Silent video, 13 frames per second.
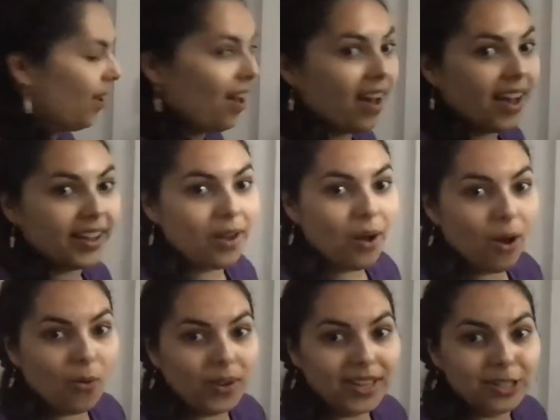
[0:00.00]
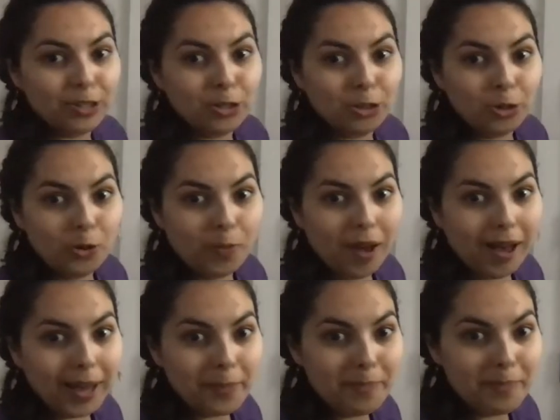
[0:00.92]
I always do
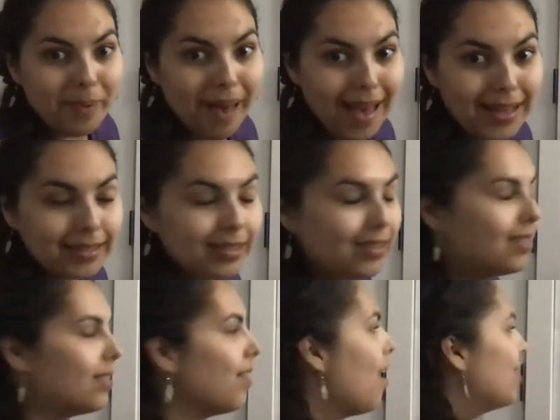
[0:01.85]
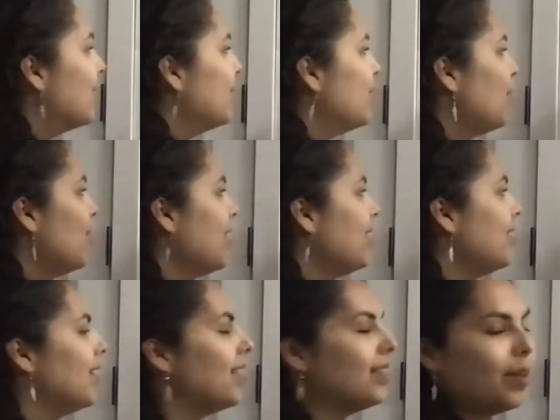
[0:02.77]
my best. So this
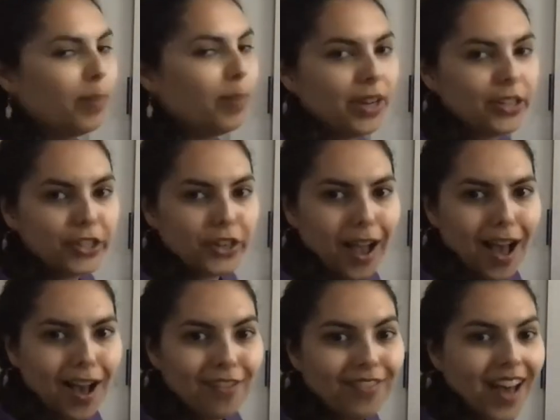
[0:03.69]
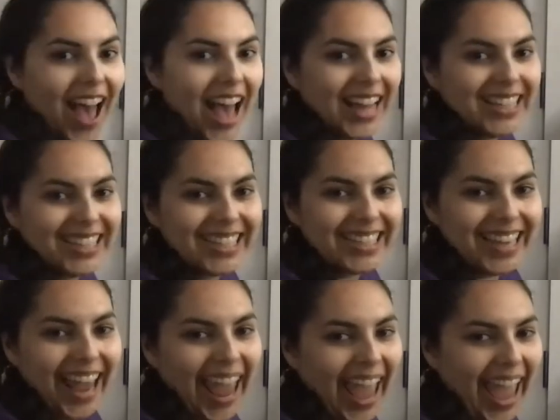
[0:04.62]
is a picture of
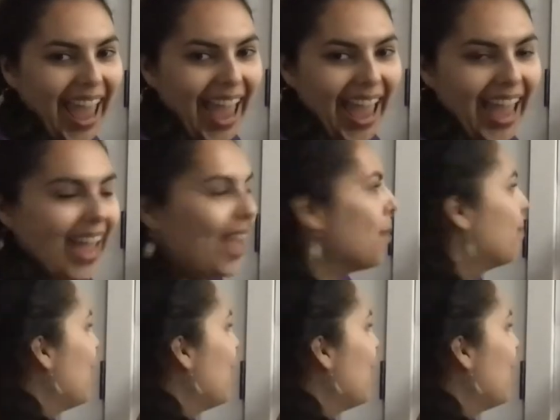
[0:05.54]
tape